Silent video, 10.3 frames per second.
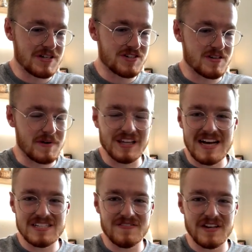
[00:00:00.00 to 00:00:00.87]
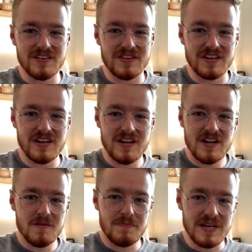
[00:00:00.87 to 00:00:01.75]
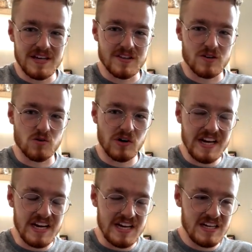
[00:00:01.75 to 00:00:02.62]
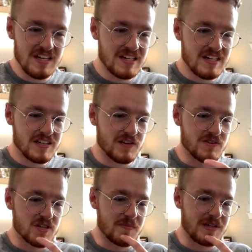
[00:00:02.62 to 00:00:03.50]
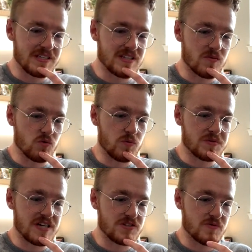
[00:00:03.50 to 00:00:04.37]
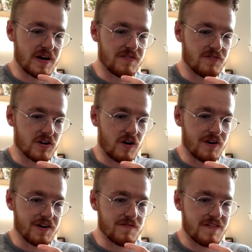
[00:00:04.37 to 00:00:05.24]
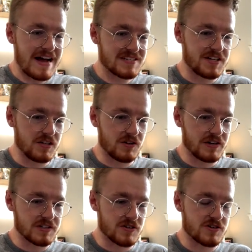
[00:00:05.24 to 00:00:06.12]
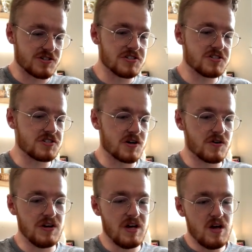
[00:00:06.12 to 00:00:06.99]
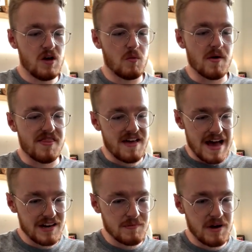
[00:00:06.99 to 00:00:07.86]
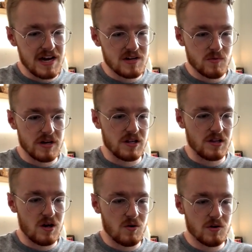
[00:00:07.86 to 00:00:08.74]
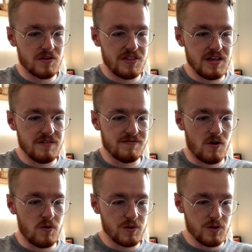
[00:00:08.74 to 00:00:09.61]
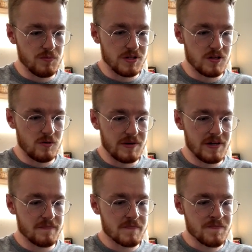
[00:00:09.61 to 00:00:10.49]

mentioned in my last video that being in the green usually means that WOD says you're ready for cardiovascular exertions. So with that in mind, we're going to lower the volume a little bit,